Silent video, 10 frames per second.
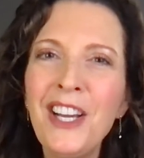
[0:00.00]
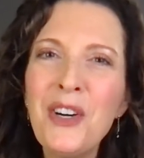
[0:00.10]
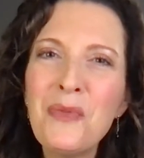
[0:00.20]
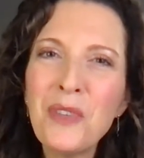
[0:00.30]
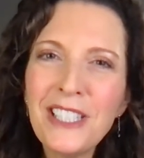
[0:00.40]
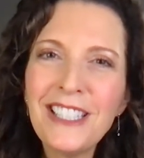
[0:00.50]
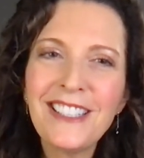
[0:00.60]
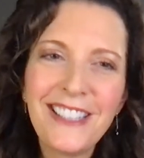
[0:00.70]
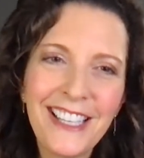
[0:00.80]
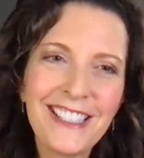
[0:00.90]
One of the
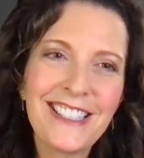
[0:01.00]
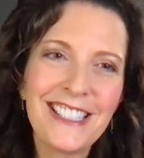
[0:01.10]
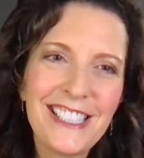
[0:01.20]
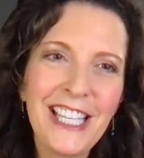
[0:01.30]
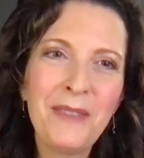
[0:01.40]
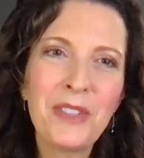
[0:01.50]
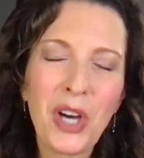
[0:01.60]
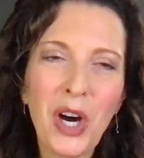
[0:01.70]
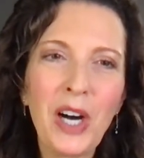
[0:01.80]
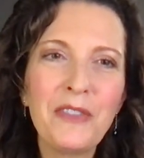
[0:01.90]
things that teams
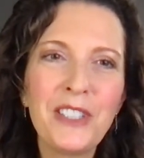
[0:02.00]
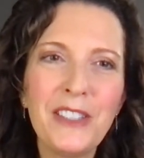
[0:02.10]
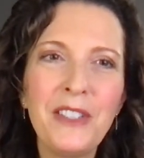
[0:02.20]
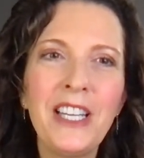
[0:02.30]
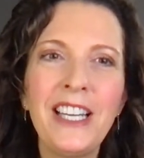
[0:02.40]
often